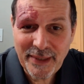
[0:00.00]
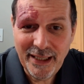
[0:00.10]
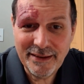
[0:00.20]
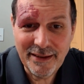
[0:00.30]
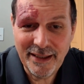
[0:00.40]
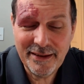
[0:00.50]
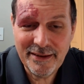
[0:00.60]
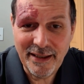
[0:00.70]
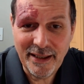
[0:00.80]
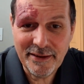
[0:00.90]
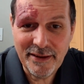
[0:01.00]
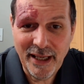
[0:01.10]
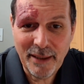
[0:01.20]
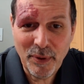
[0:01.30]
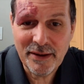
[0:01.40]
it's
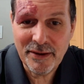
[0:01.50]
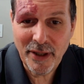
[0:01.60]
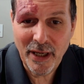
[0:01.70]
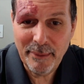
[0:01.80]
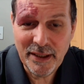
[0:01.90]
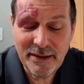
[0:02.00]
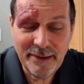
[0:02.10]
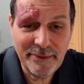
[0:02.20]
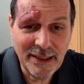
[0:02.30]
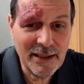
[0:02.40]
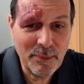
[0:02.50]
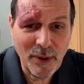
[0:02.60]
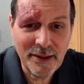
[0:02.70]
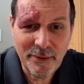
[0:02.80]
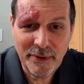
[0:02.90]
not a pleasant job, and it's even less
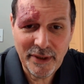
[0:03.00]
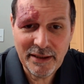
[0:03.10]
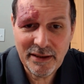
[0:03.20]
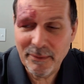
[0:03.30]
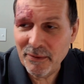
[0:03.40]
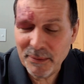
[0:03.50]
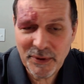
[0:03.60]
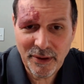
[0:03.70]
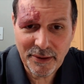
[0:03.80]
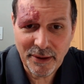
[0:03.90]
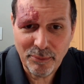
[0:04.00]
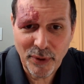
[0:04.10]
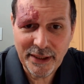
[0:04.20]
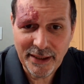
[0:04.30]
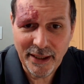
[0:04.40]
pleasant when some of them start to
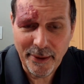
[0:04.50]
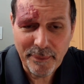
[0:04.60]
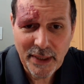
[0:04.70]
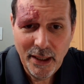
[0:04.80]
break down.